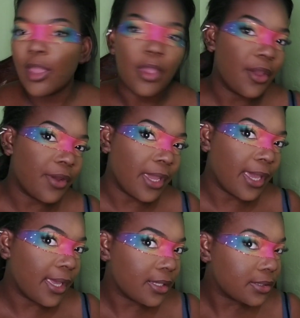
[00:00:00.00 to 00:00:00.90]
Alright
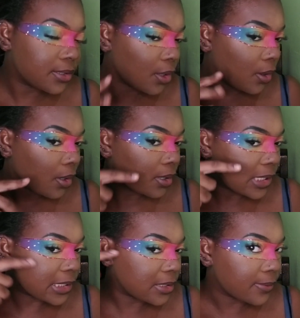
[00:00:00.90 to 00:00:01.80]
guys, so
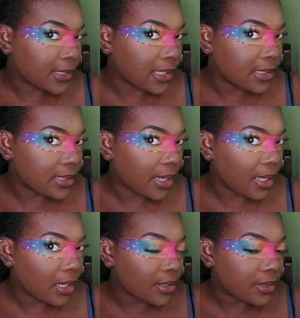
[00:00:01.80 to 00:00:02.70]
this is what this
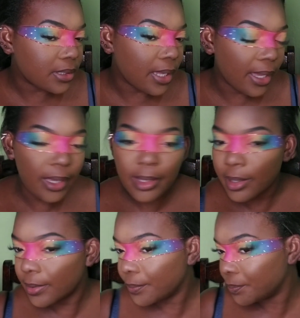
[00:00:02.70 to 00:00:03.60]
side looks like.
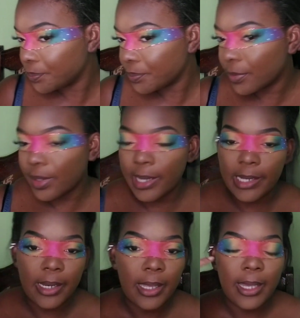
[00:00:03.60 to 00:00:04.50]

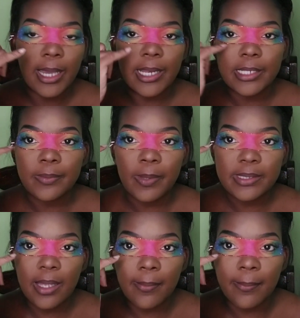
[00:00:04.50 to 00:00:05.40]
Right? I just put
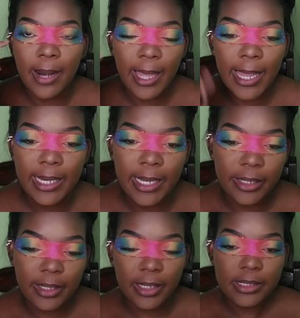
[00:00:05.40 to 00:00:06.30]
some black
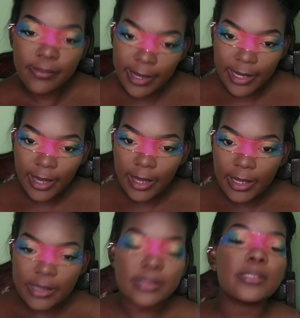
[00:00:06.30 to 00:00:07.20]
eyeliner in my
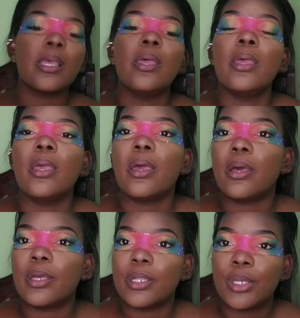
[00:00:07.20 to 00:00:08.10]
eyes,
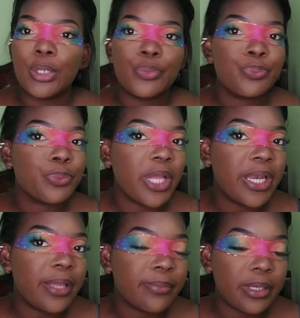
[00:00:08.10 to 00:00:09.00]
and um, I line my